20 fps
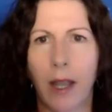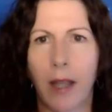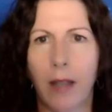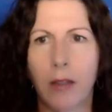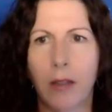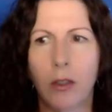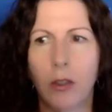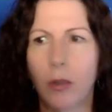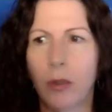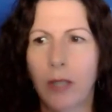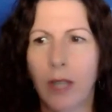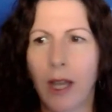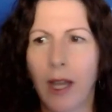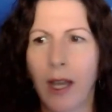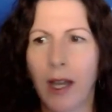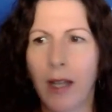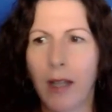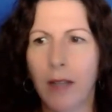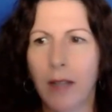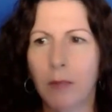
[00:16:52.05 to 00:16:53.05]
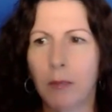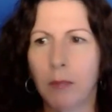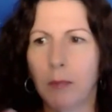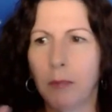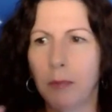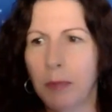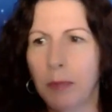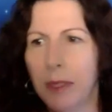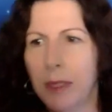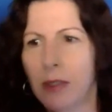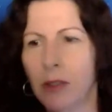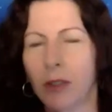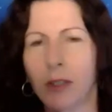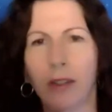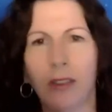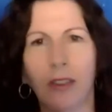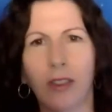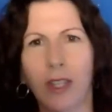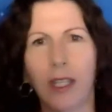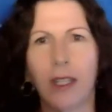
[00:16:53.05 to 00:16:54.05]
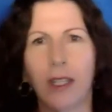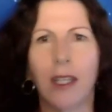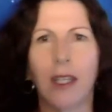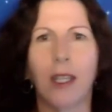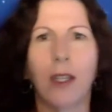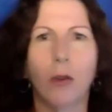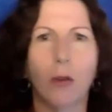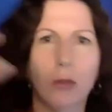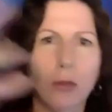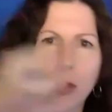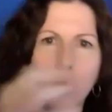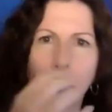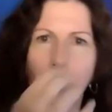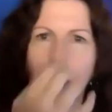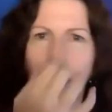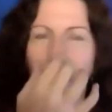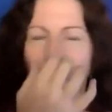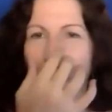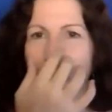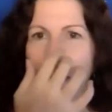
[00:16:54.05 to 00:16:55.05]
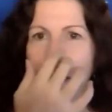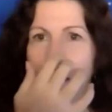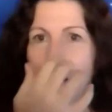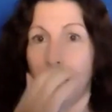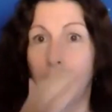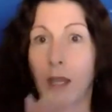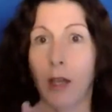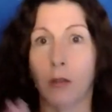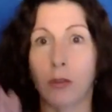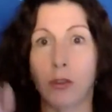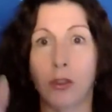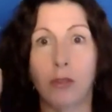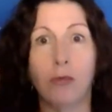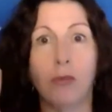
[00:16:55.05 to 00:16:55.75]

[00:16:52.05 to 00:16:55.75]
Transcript: and you can't be sort of thinking or doing anything else.